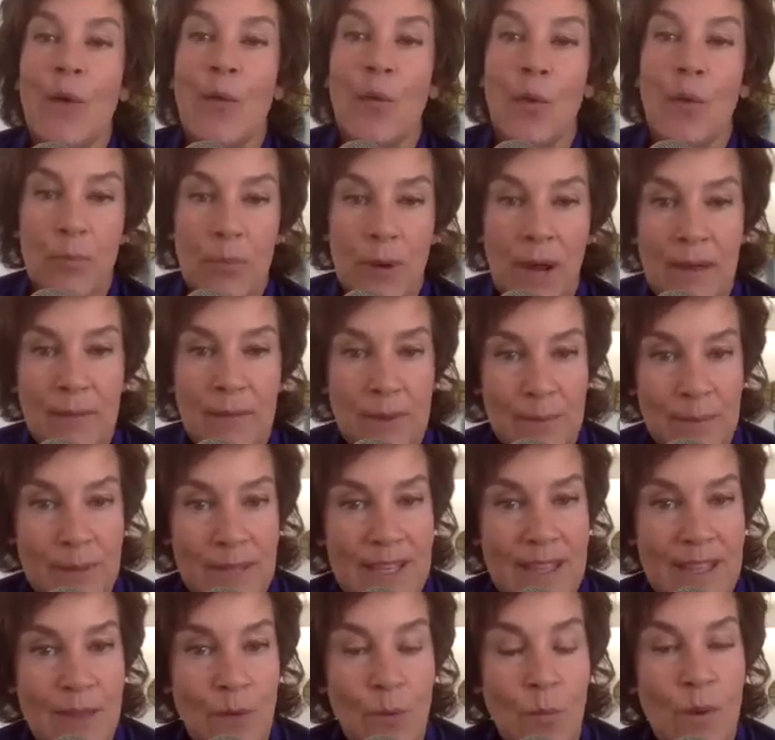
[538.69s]
we're
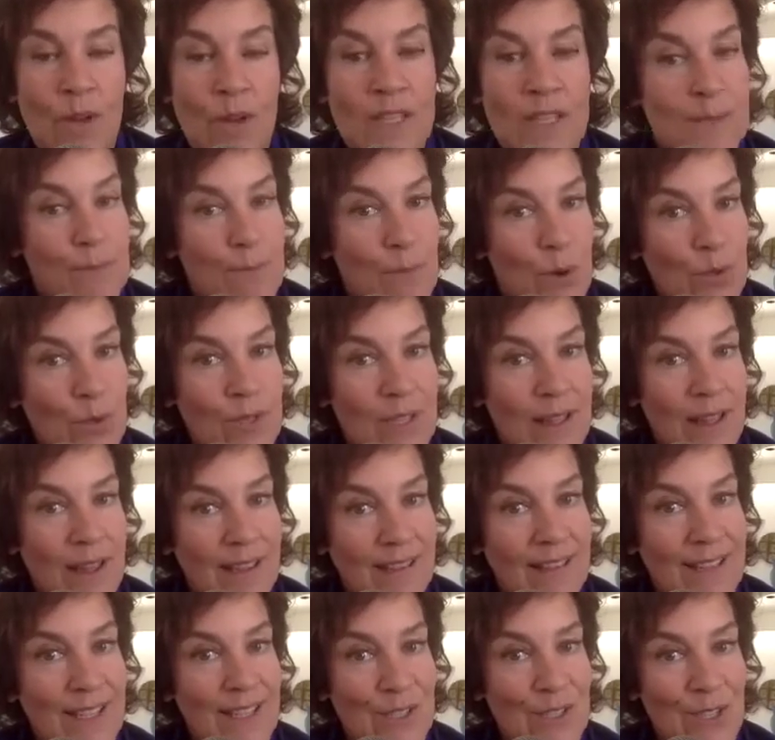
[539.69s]
probably the ones most
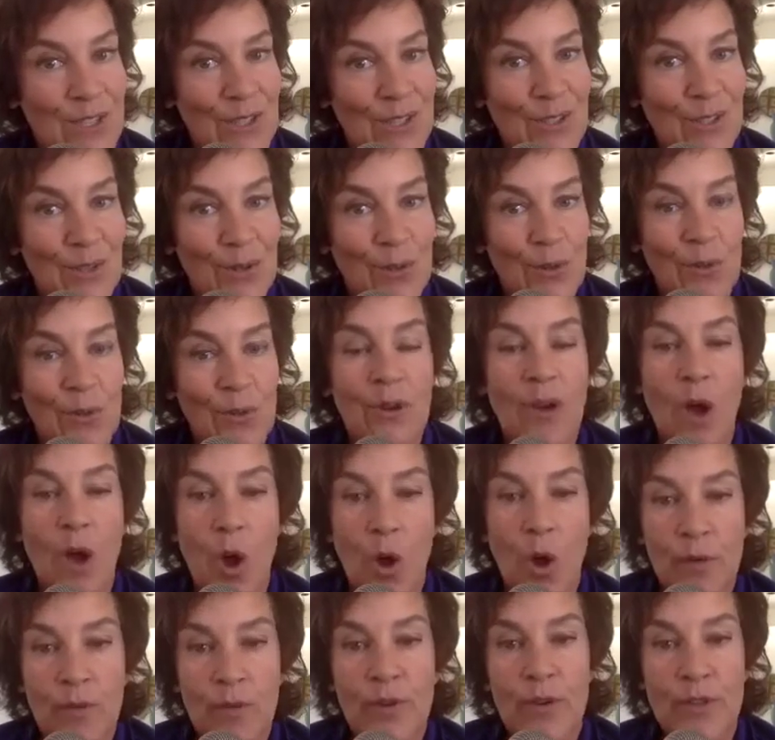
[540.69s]
likely to
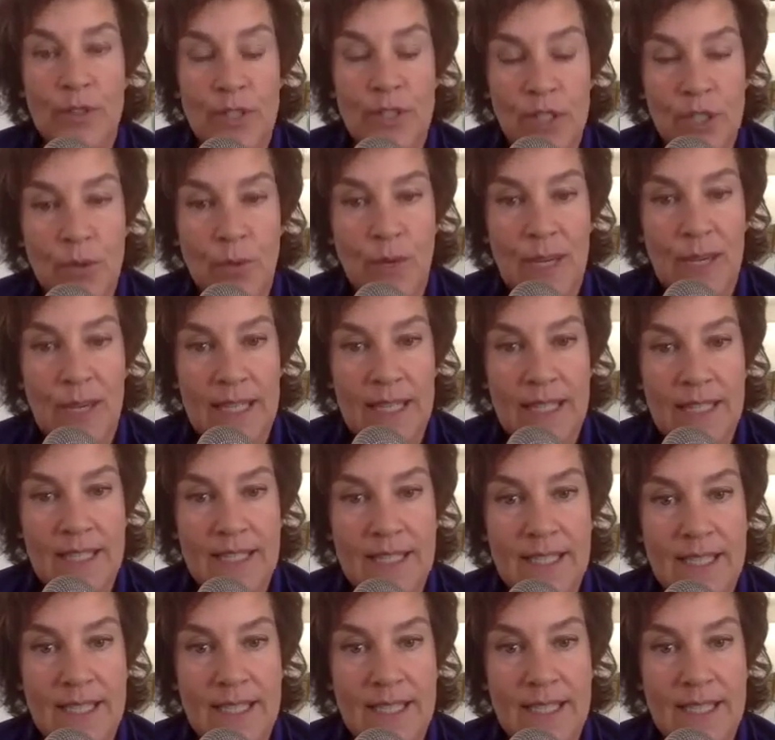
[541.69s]
overdo it